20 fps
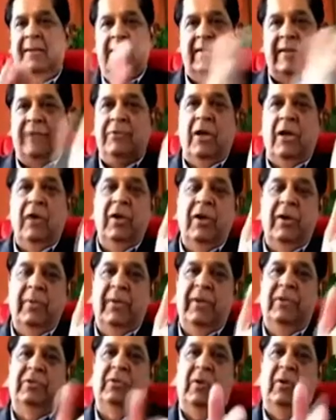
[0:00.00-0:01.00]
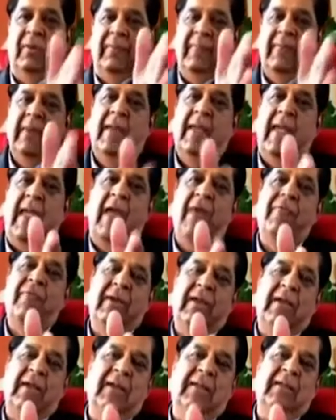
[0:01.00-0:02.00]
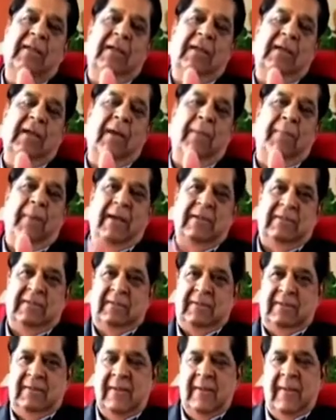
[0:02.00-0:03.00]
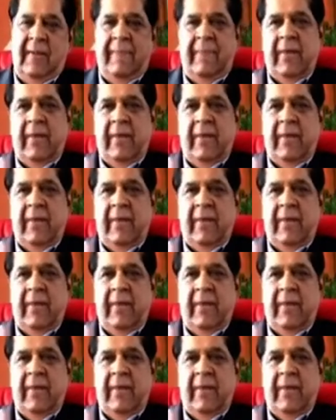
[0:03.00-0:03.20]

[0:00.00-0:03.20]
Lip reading: it's not going to be so every year that passes.